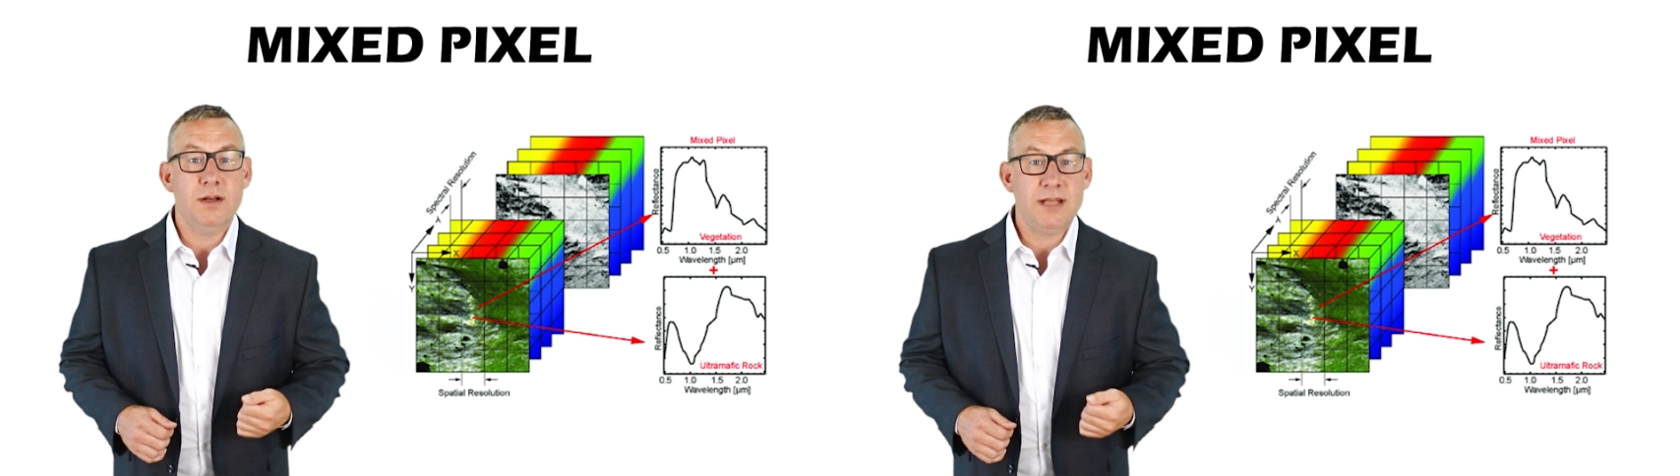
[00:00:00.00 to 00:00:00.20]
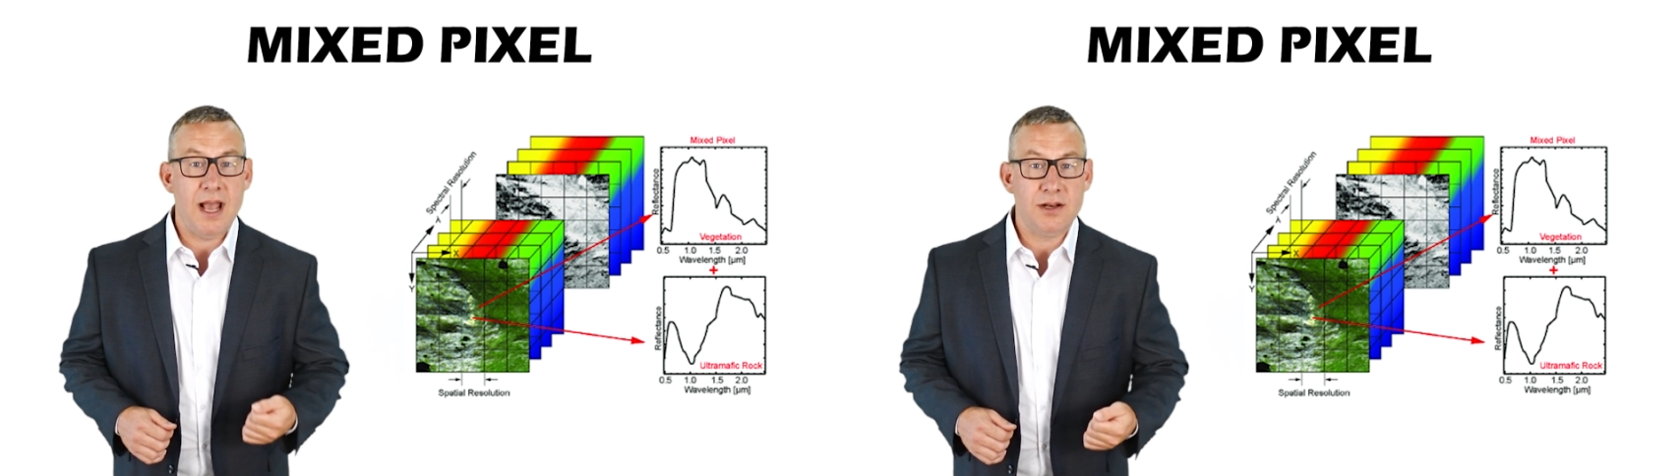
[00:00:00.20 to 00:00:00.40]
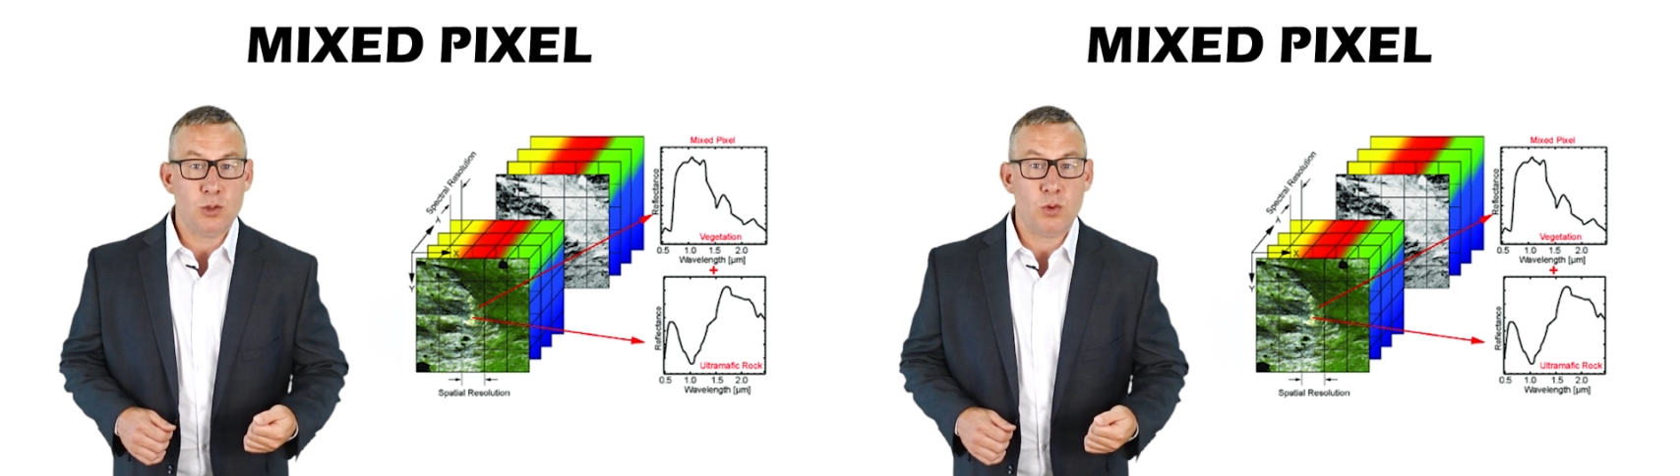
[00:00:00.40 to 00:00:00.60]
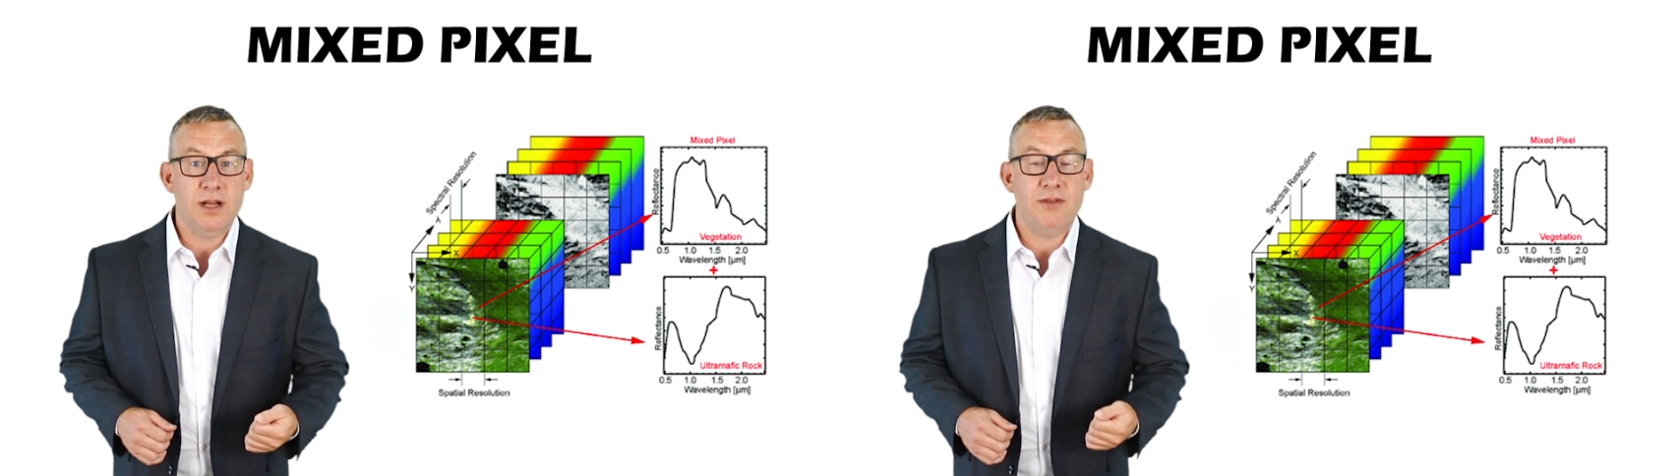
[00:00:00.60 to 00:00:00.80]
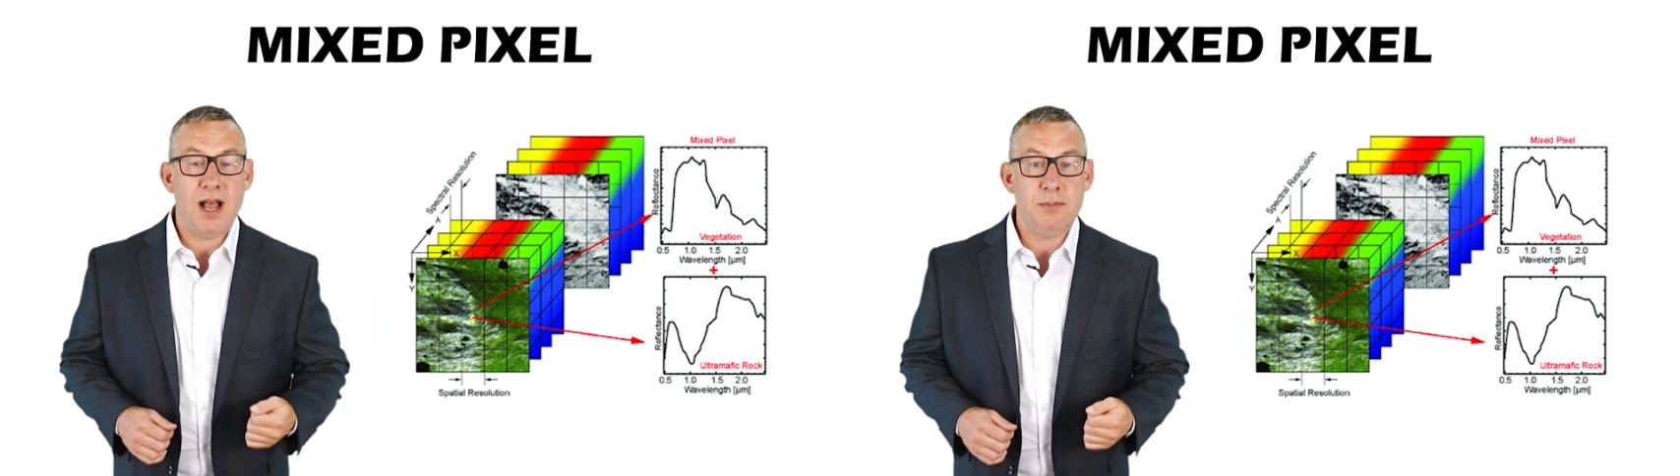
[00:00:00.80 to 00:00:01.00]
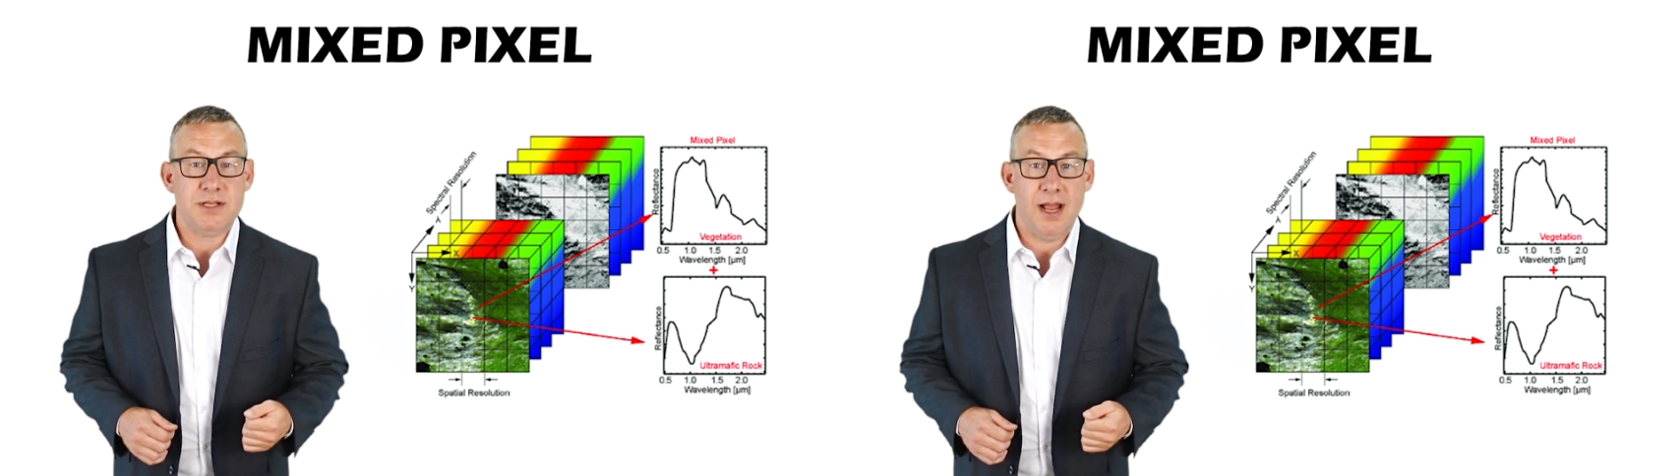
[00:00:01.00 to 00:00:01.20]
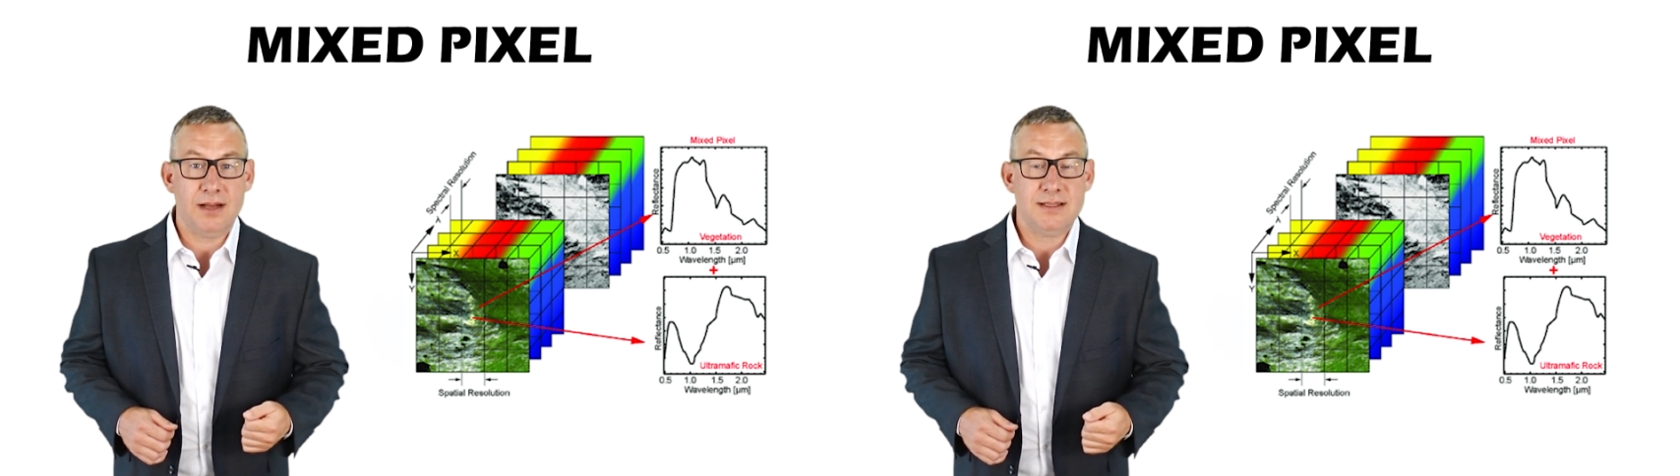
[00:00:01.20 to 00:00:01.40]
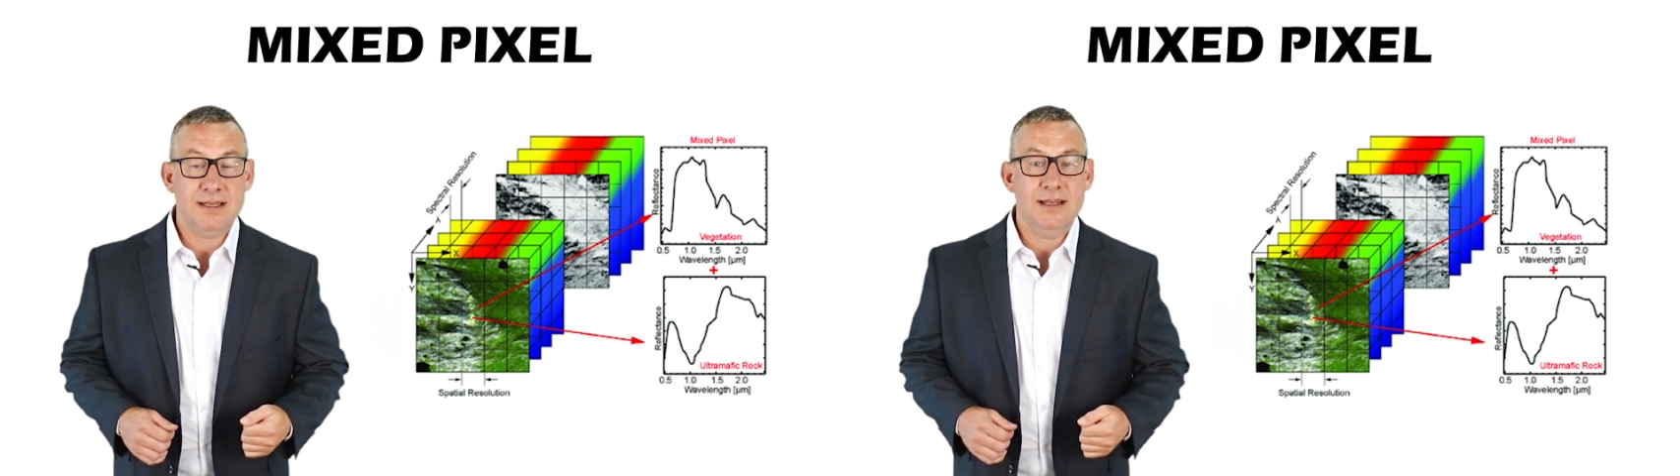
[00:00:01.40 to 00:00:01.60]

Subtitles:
category of object